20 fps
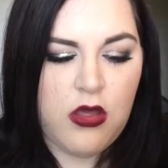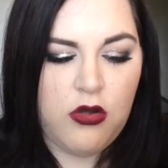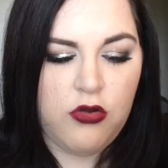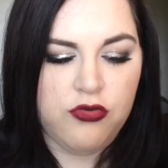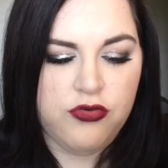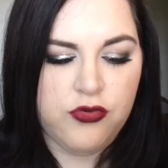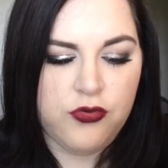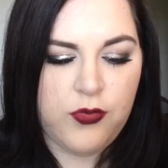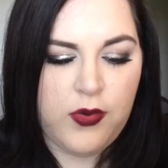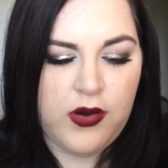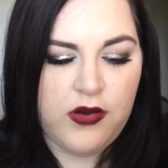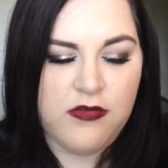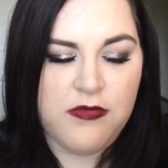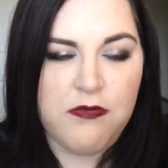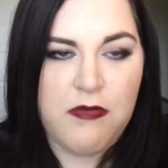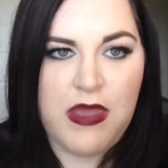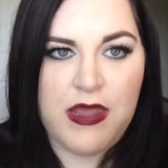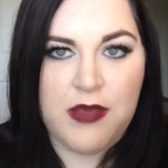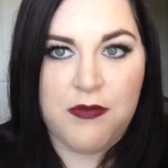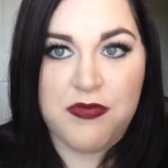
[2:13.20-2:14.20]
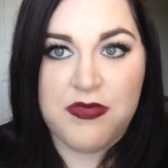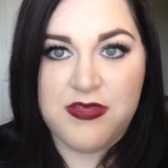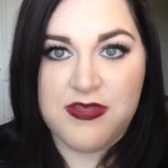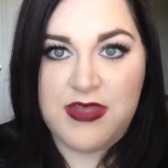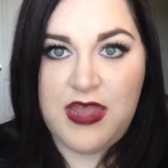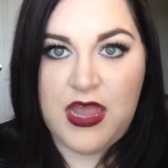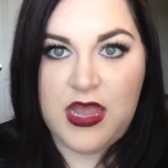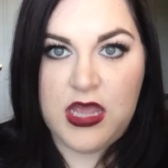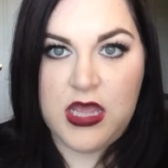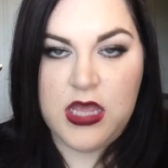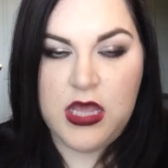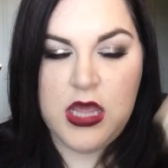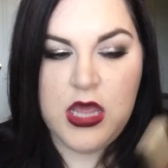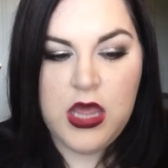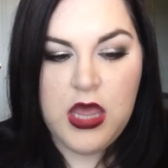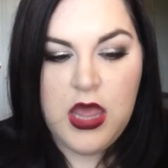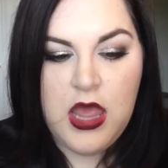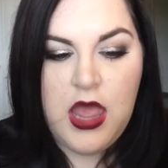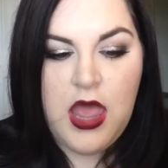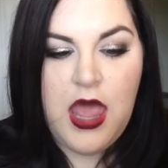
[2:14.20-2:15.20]
Ultra Wear Makeup Stick.
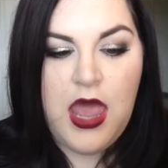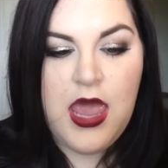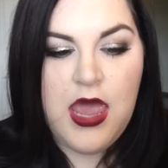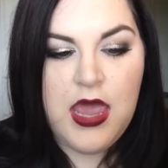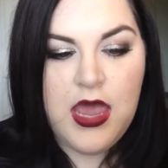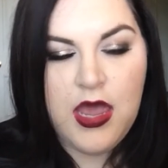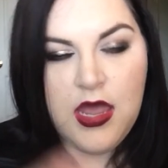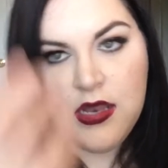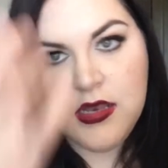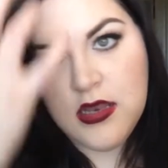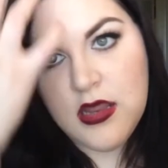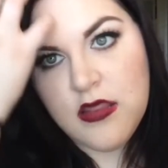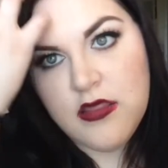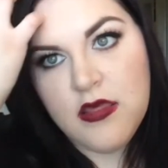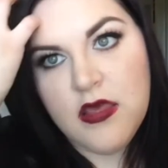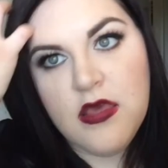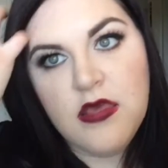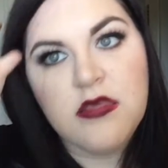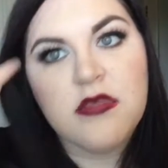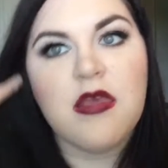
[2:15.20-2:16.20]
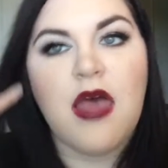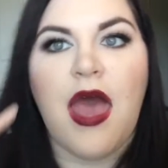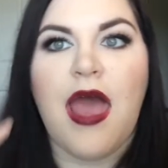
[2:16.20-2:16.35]
And this